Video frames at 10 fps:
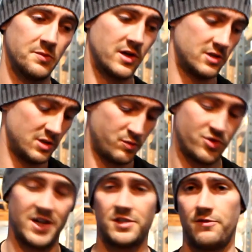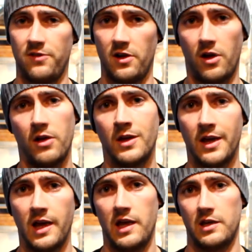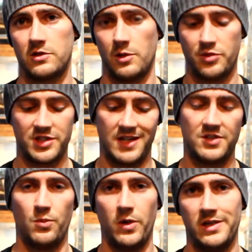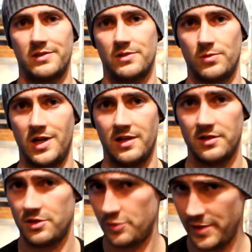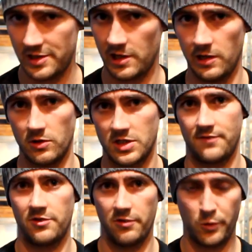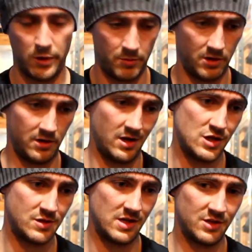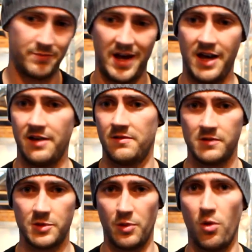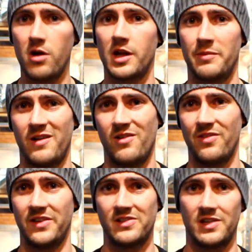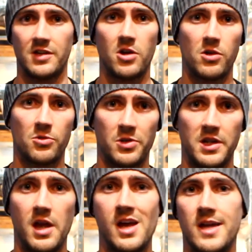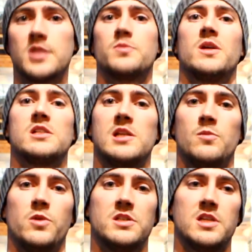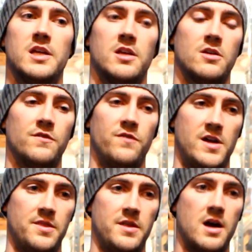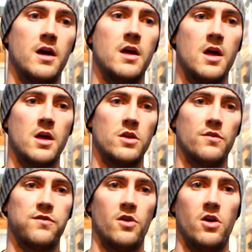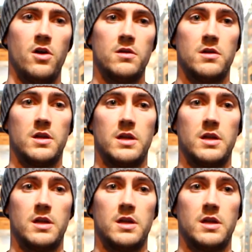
because it protects your floor. It's going to protect your weights as well. It just basically looks after your equipment. It's better to be walking about on than say concrete, especially in winter. You're going to find that your floor,